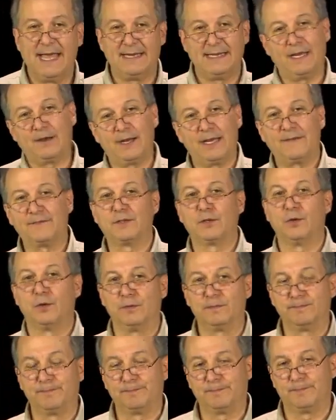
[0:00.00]
And now I have to
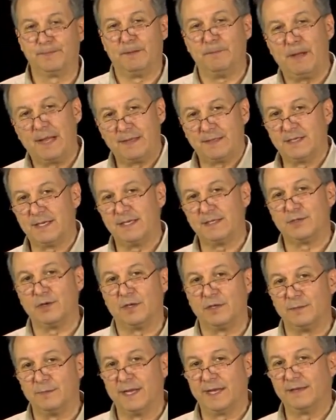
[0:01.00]
go apologize to
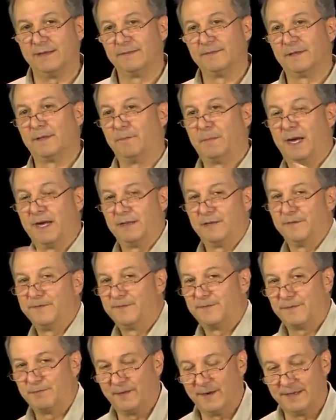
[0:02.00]
all my compiler
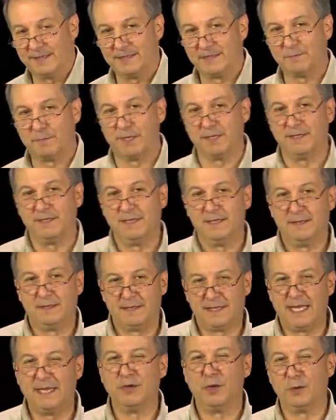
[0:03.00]
friends, but
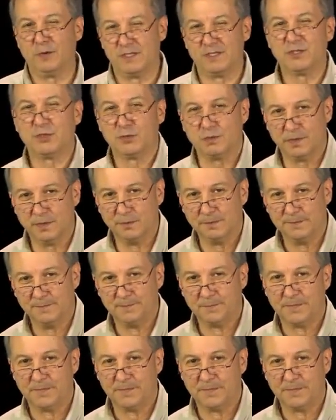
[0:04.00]
they know it's true.